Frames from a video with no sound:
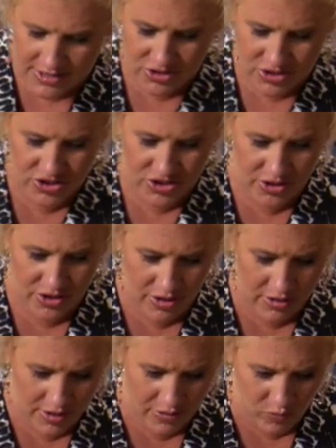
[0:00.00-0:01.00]
and
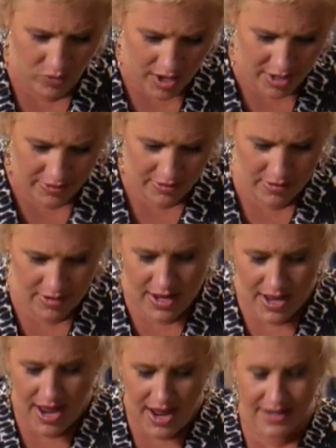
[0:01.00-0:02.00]
sugar and water.
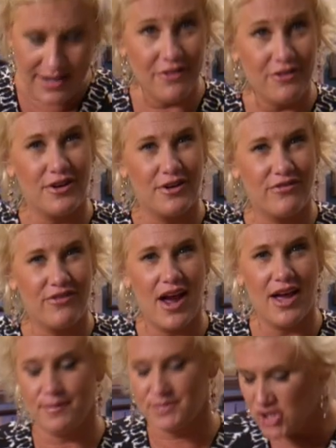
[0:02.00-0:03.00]
And now they're gonna
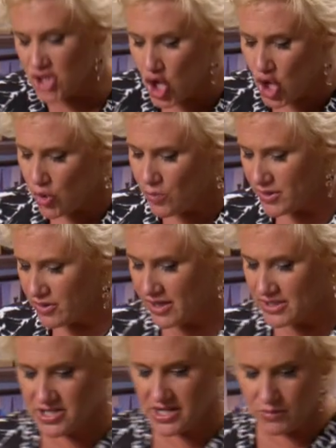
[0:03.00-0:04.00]
fry up super
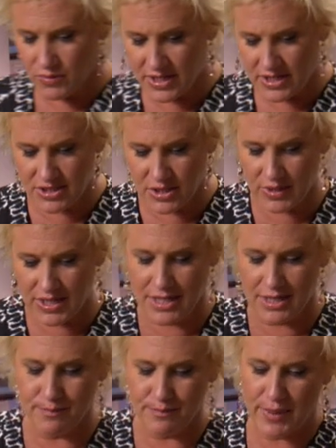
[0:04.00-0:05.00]
crunchy, and we're gonna do it
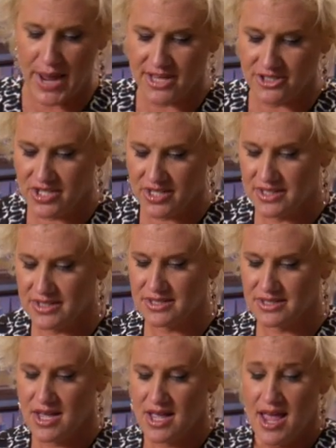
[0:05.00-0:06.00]
in
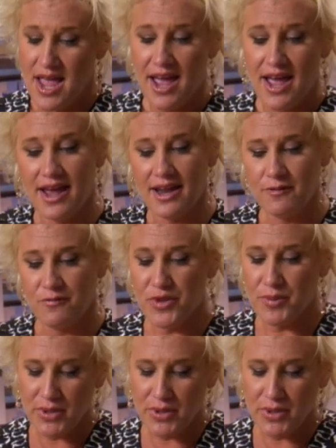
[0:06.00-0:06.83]
batches. And the